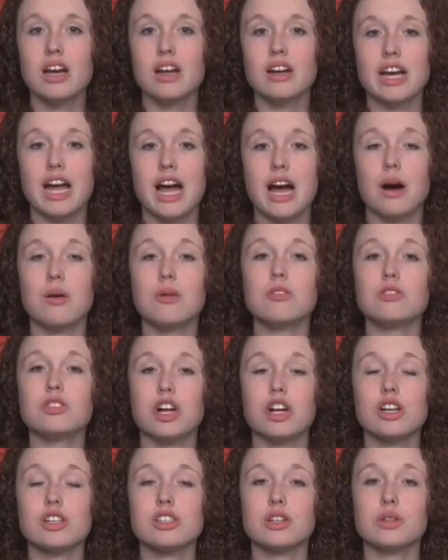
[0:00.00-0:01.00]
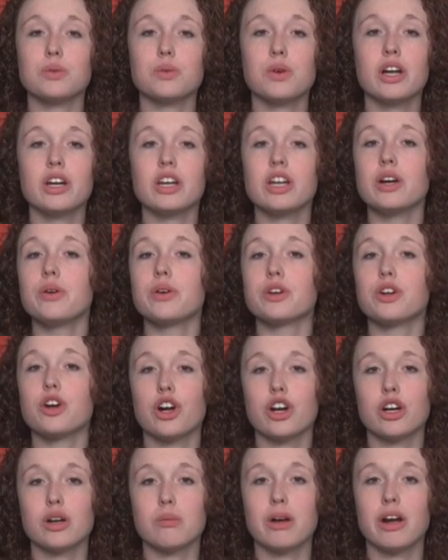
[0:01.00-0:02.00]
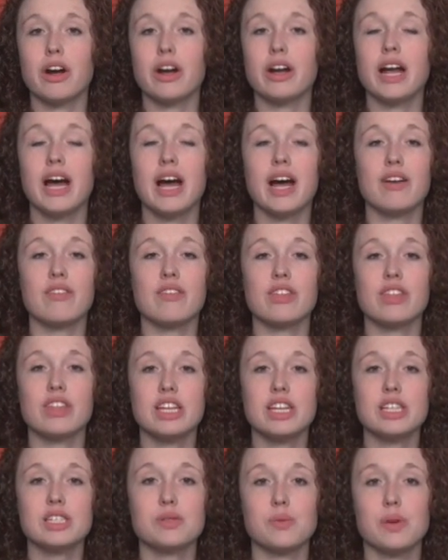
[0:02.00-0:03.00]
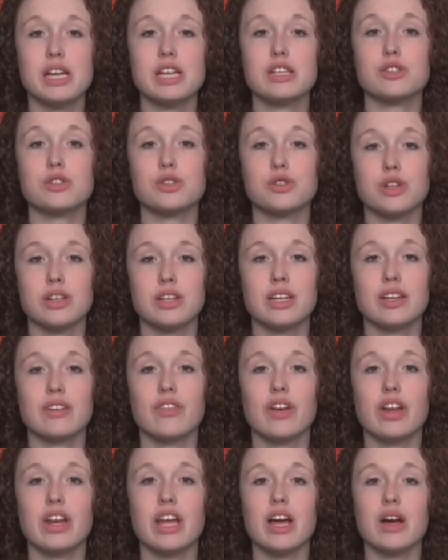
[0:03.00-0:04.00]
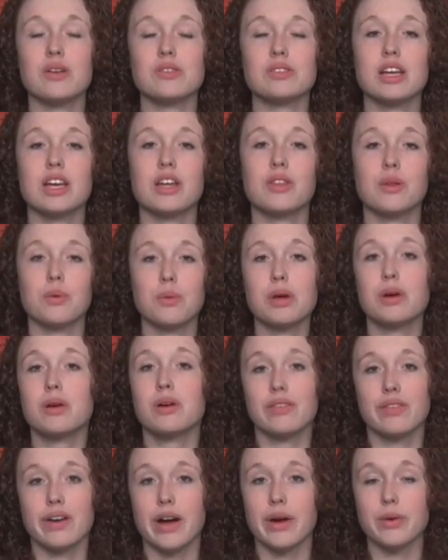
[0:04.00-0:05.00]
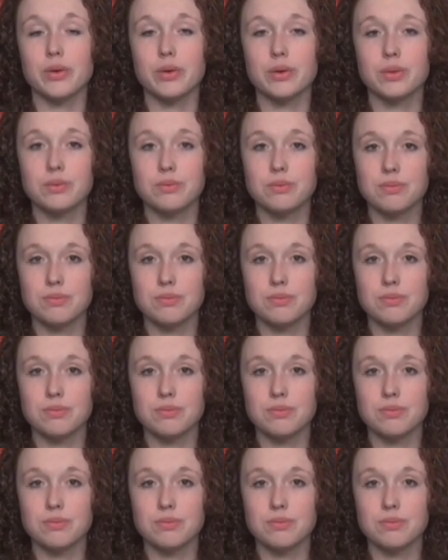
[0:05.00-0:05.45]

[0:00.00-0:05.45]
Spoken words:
Now, Jocelyn Wadlow and Connor Barrett have this week's trending videos in the Weekly Viral.